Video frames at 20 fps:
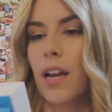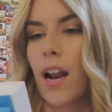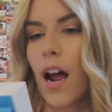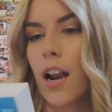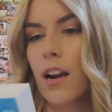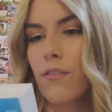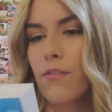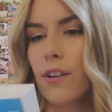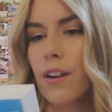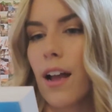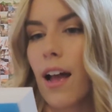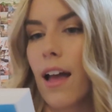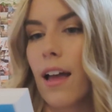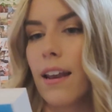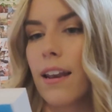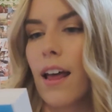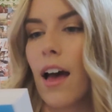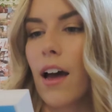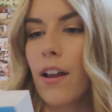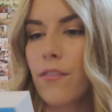
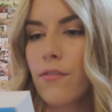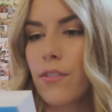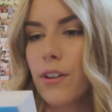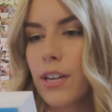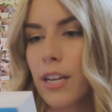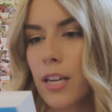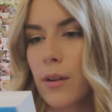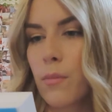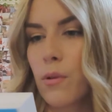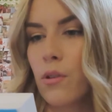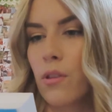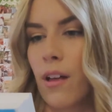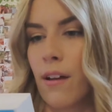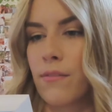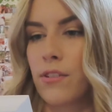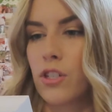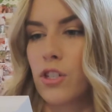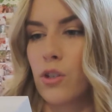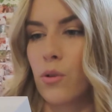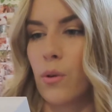an unforgettable
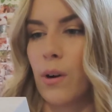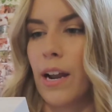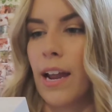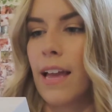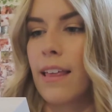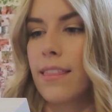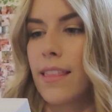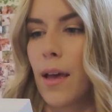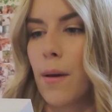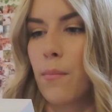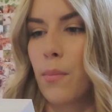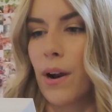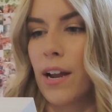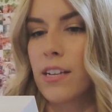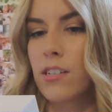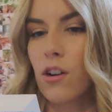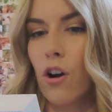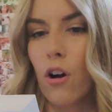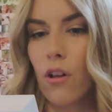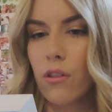love story that
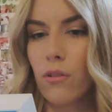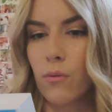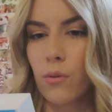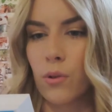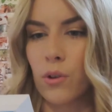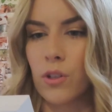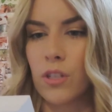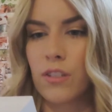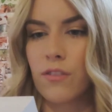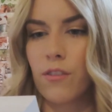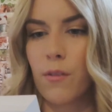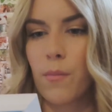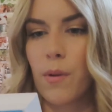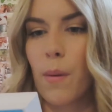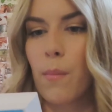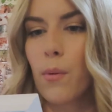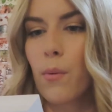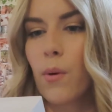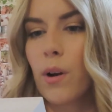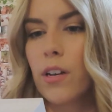breaks all the rules from
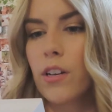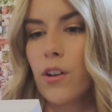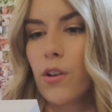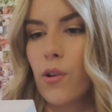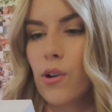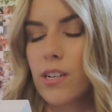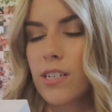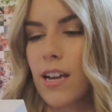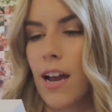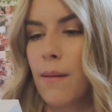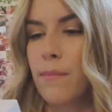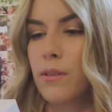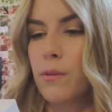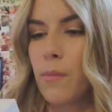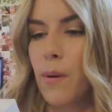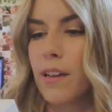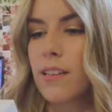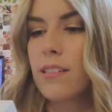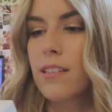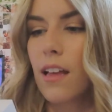number one New York Times
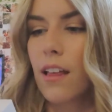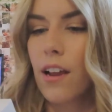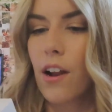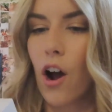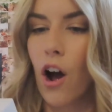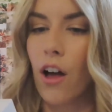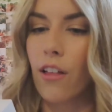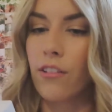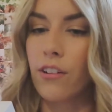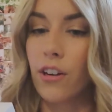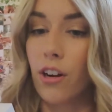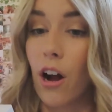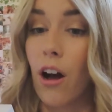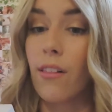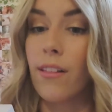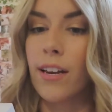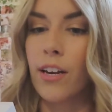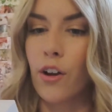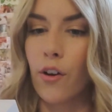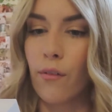bestselling author
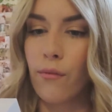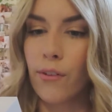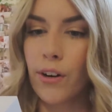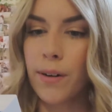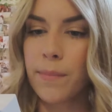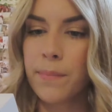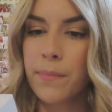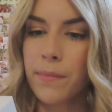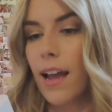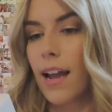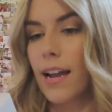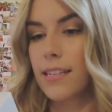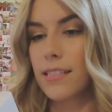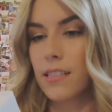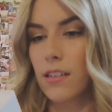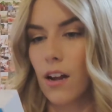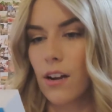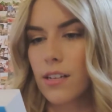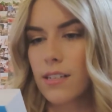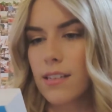Colleen Hoover.
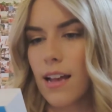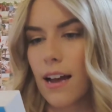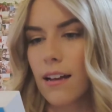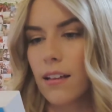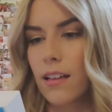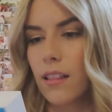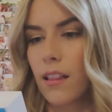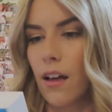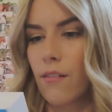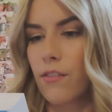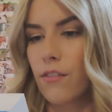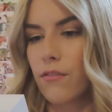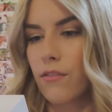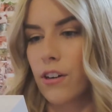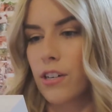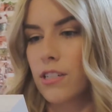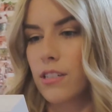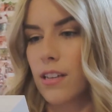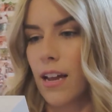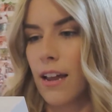It's not exactly love at
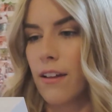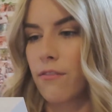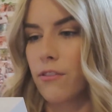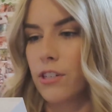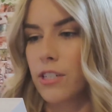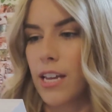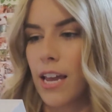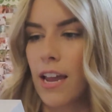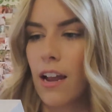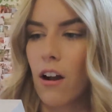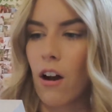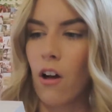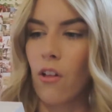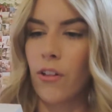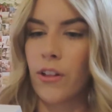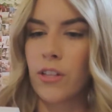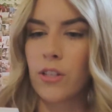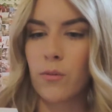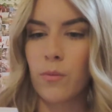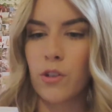first sight for Tate
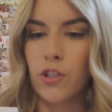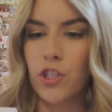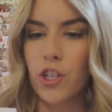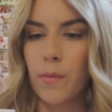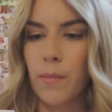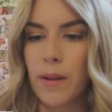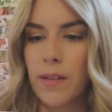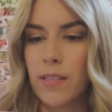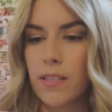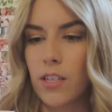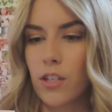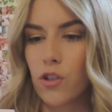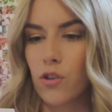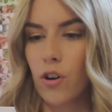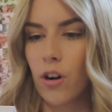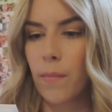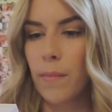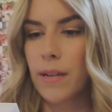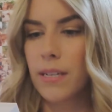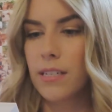Collins when she meets the
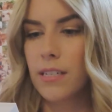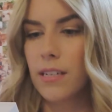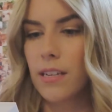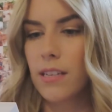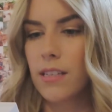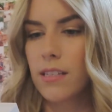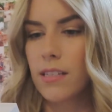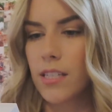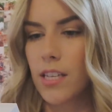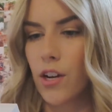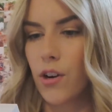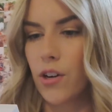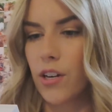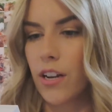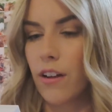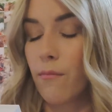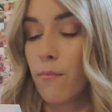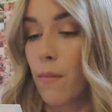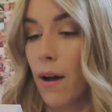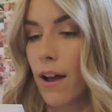tormented and
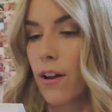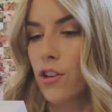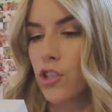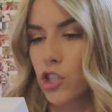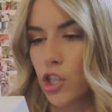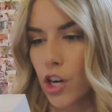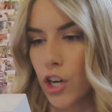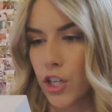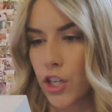secretive Miles